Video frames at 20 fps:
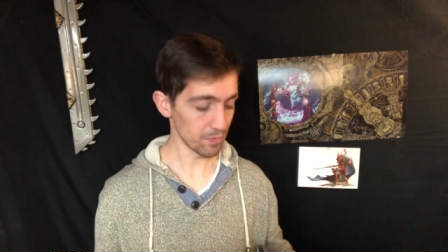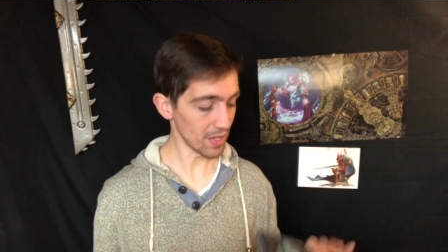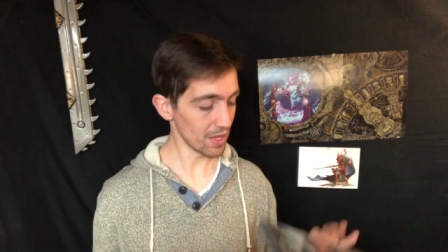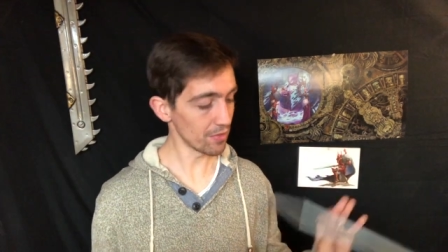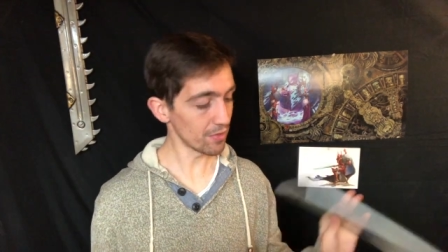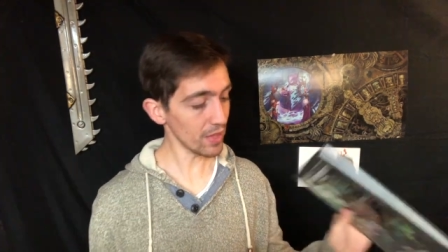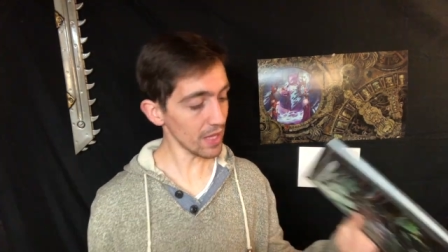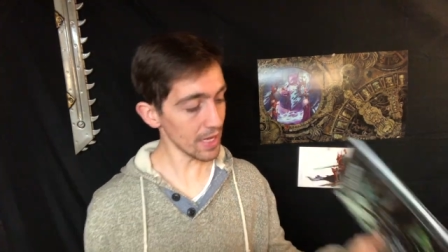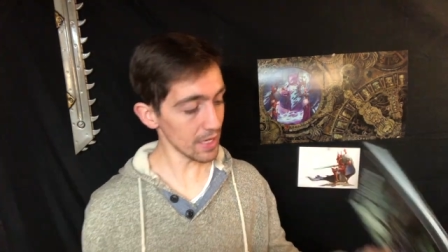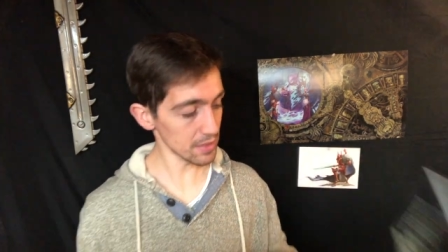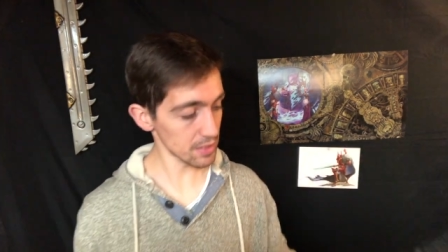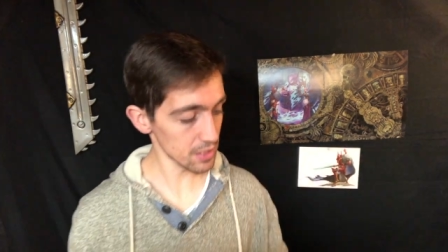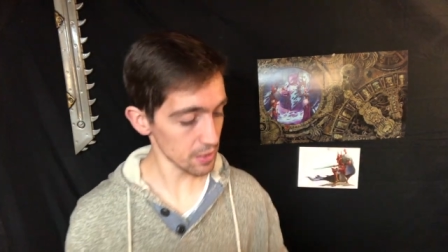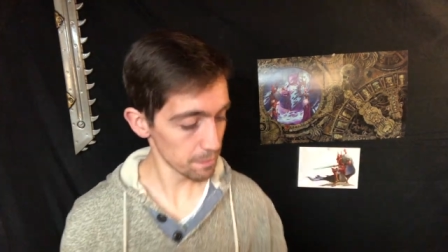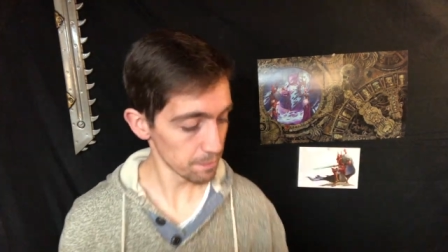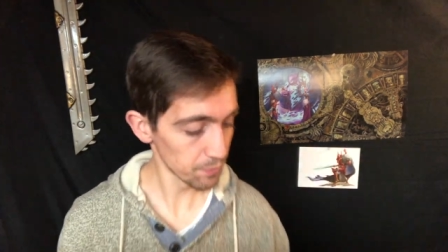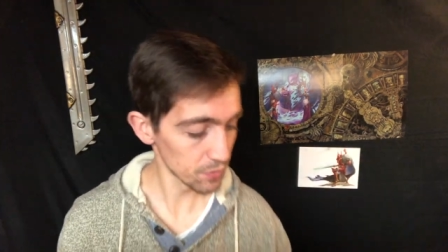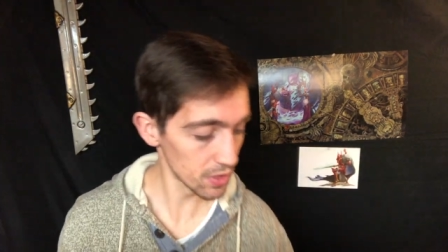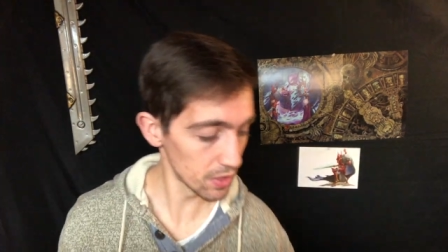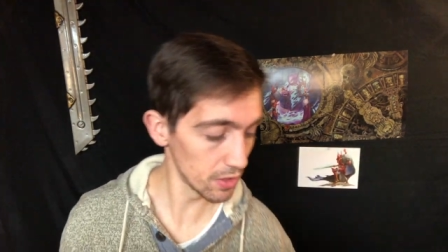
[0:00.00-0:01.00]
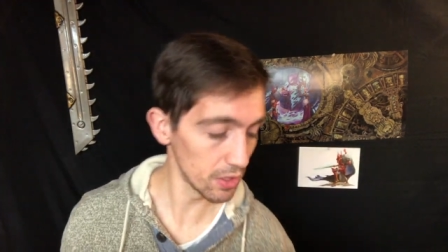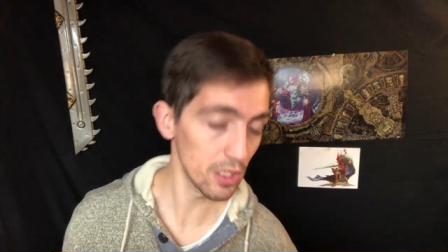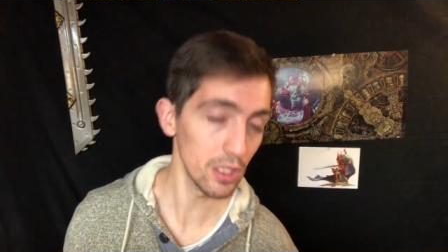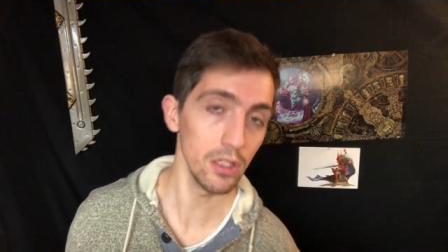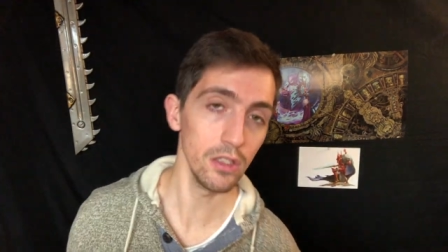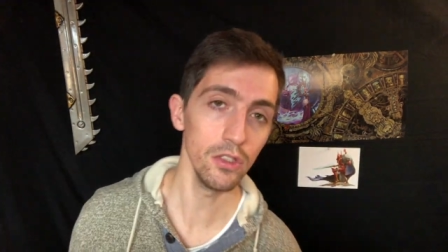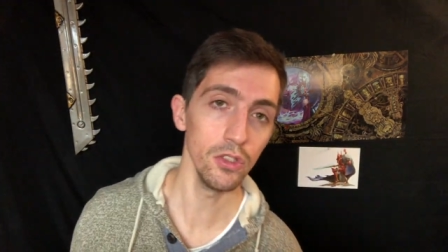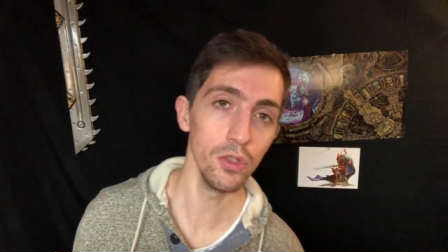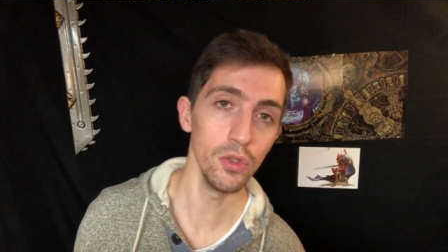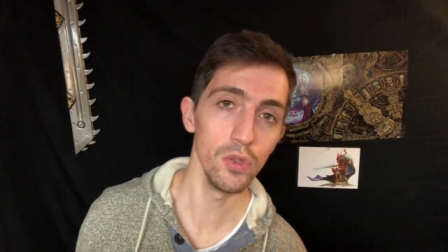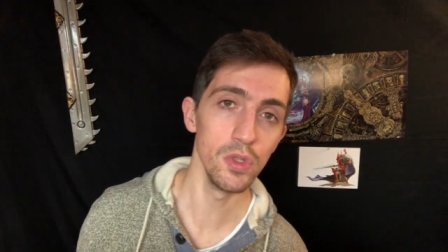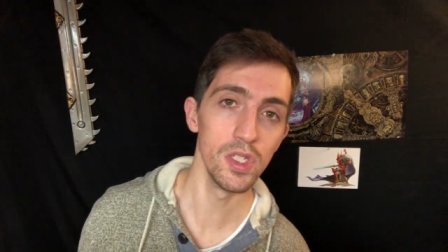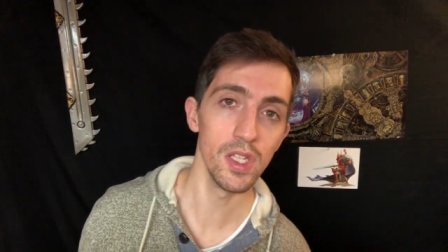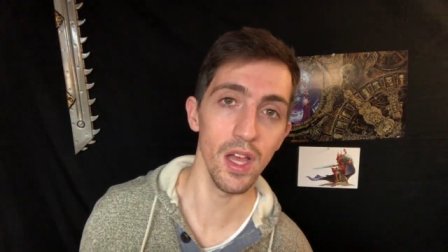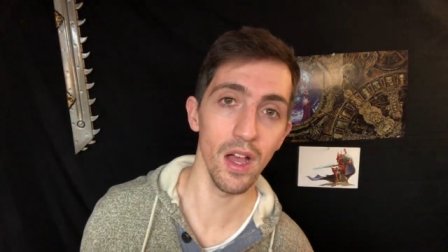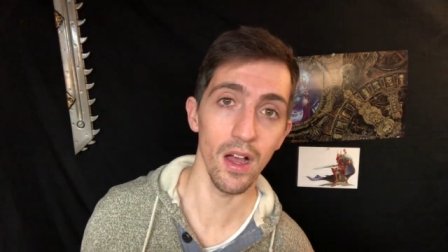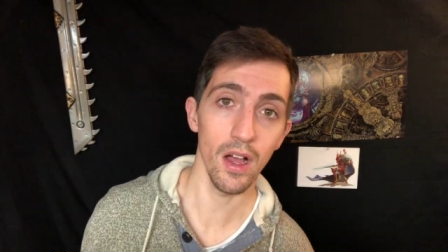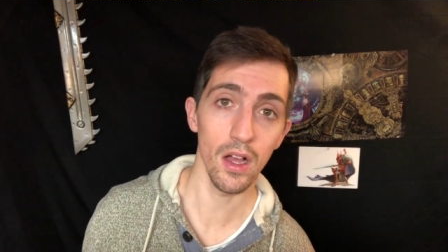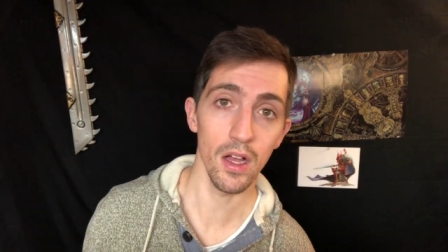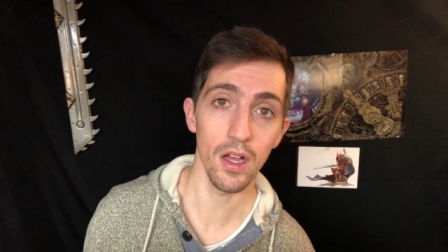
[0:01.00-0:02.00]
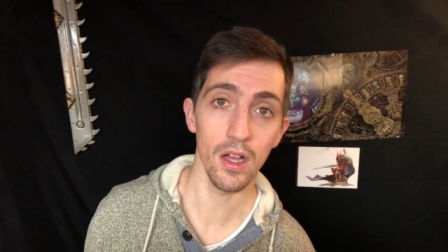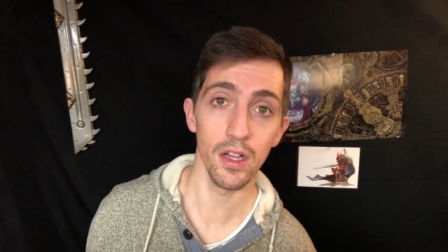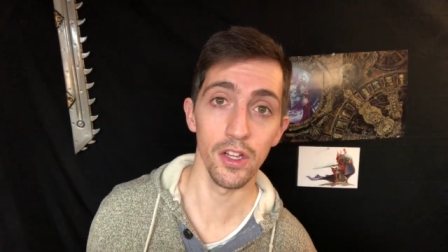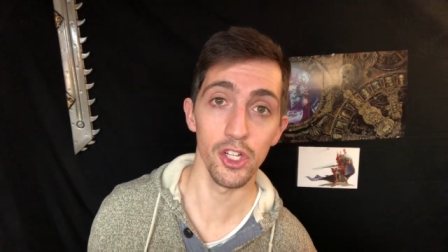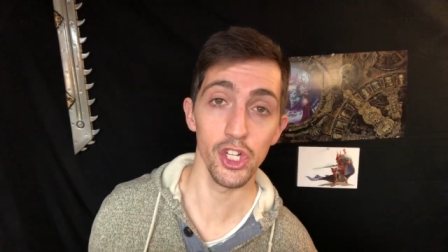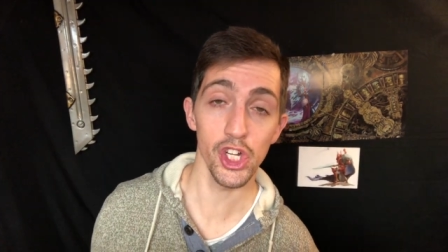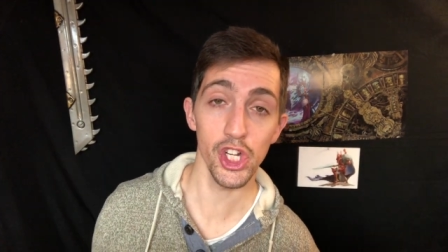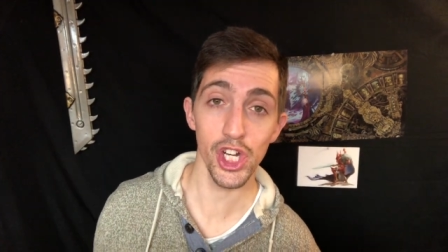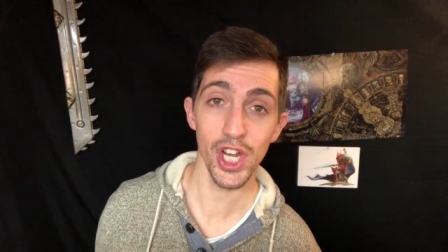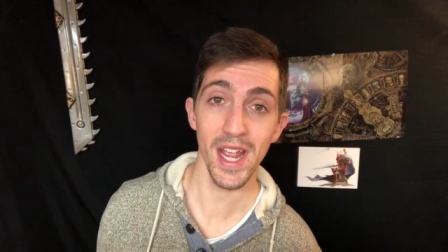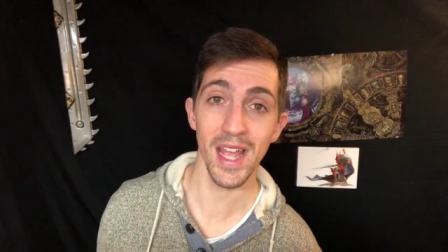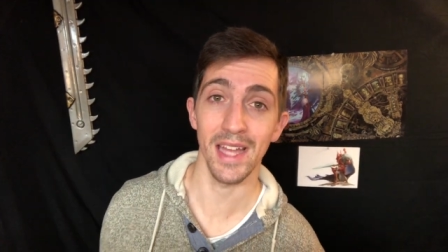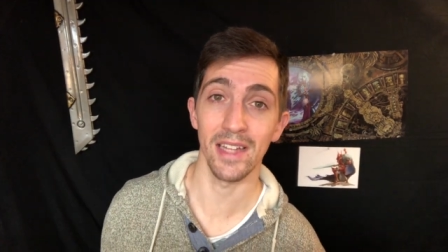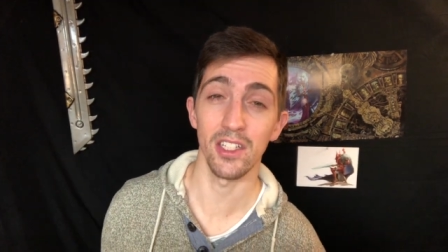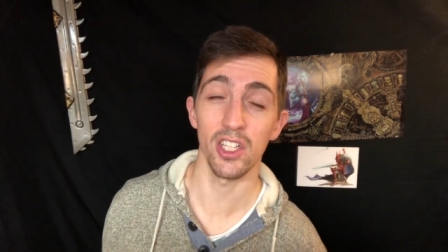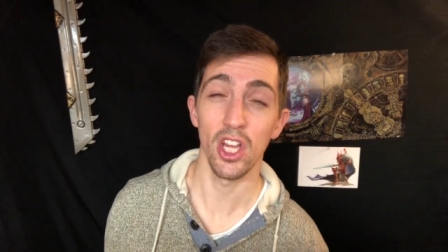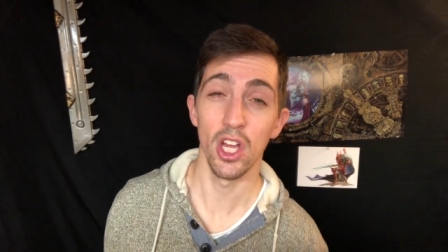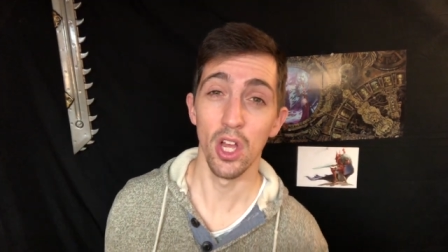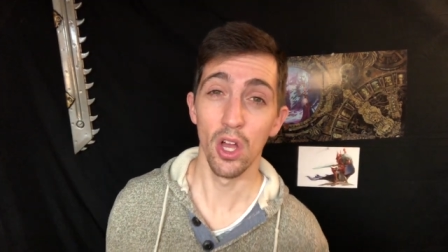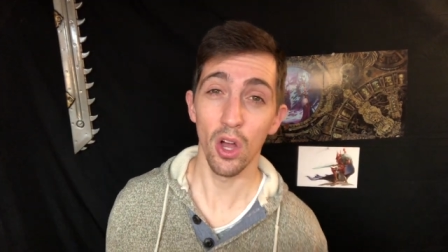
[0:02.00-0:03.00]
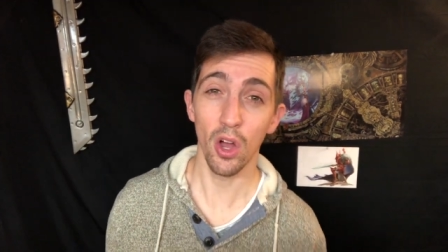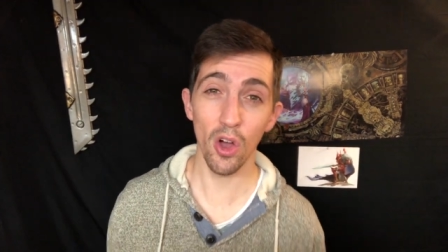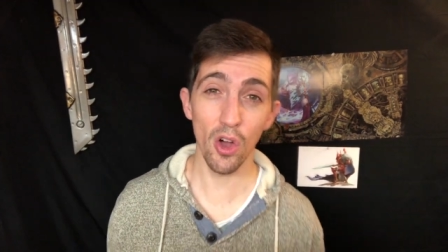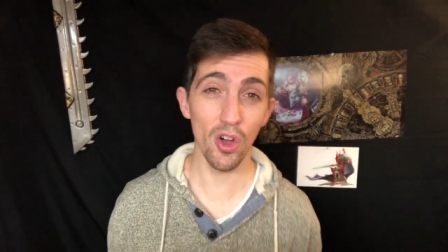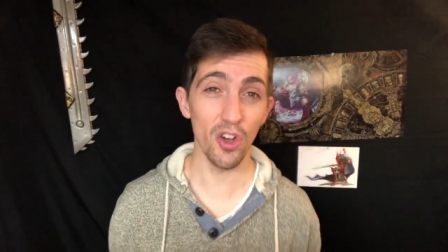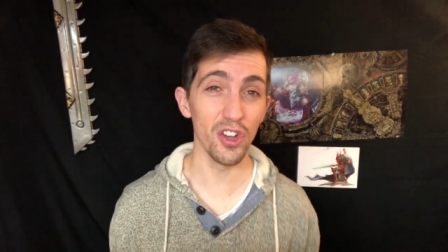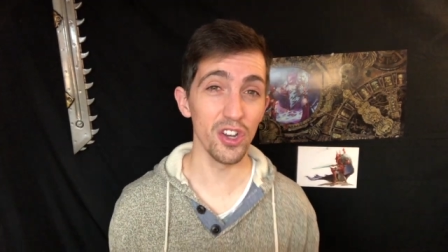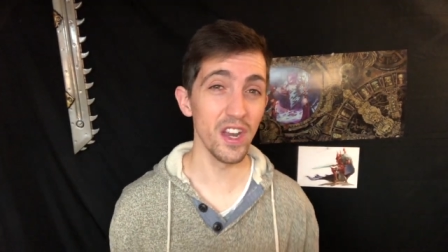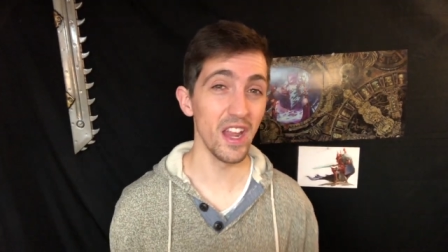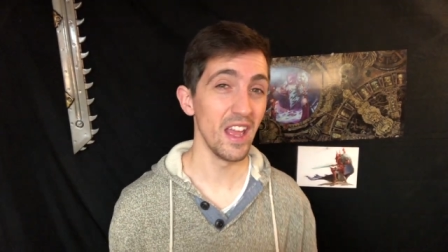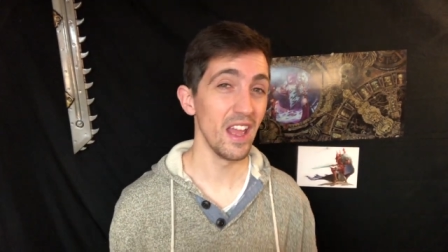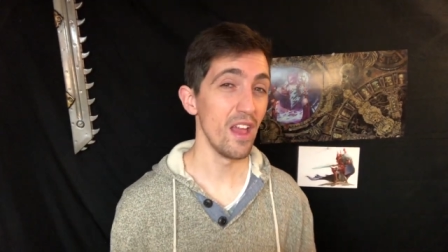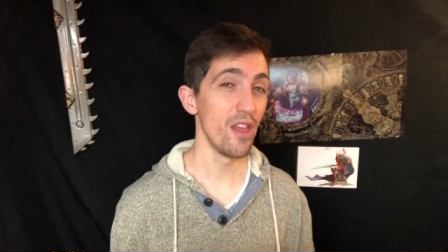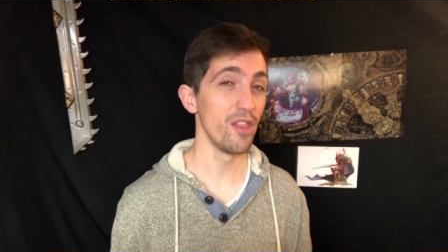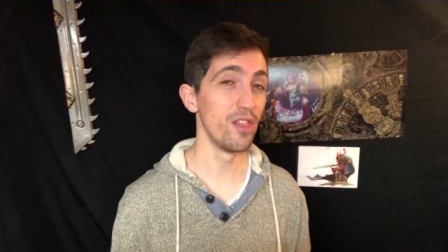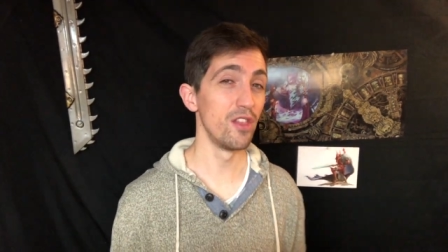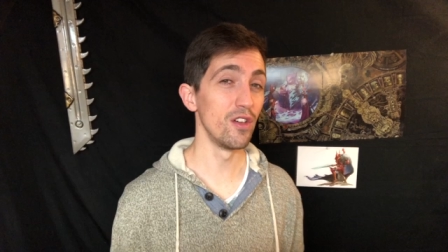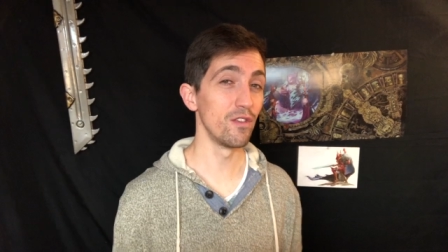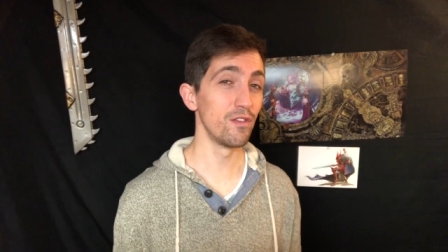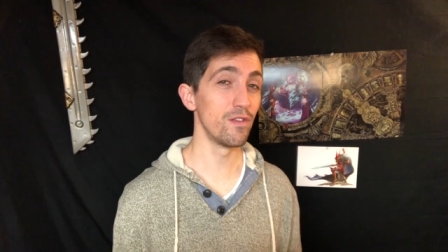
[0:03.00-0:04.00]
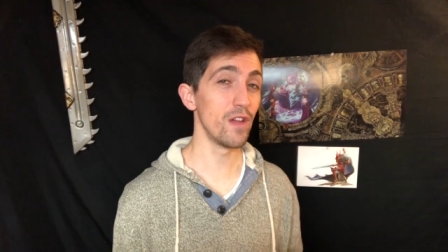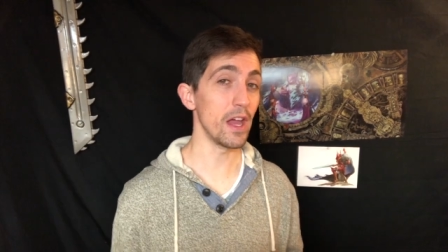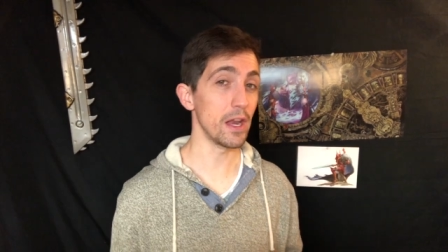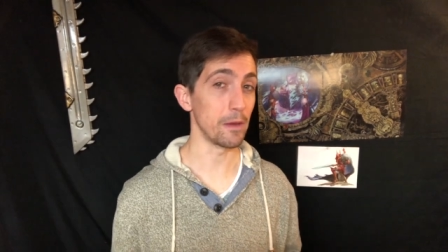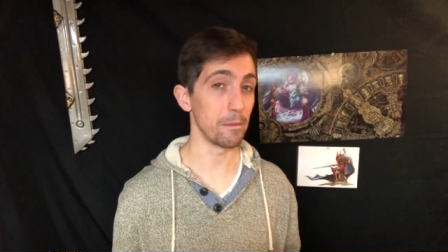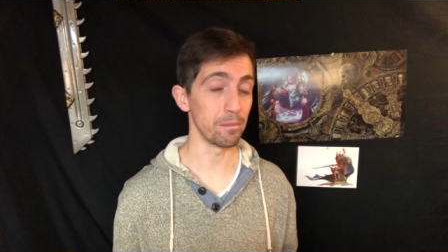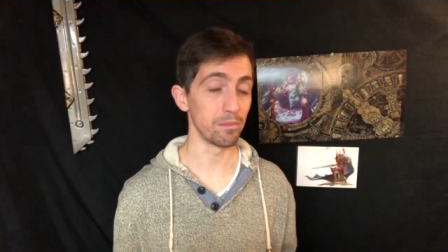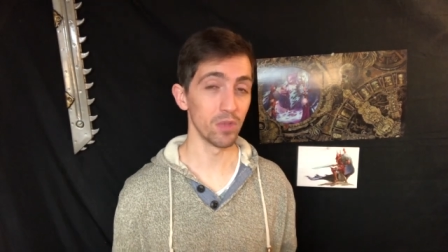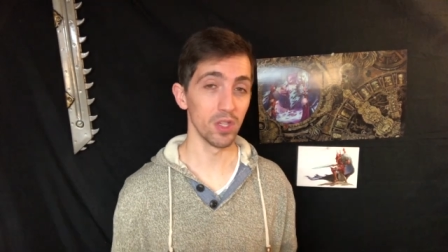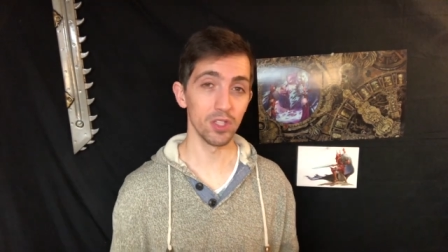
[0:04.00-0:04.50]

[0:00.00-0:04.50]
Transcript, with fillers: And that concludes our chat on the Venom.